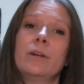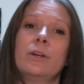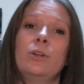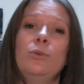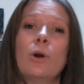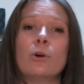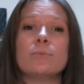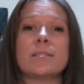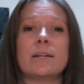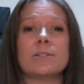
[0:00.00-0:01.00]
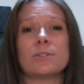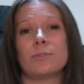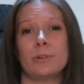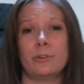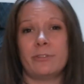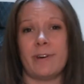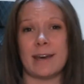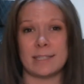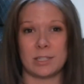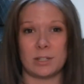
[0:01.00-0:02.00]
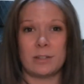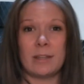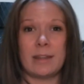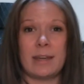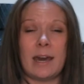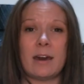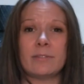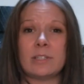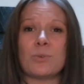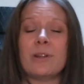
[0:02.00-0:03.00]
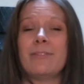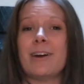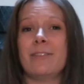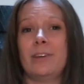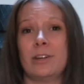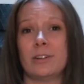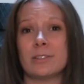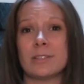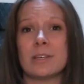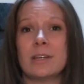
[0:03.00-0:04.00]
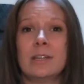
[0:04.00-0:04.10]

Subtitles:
New home sales grew faster than they have in 25 years.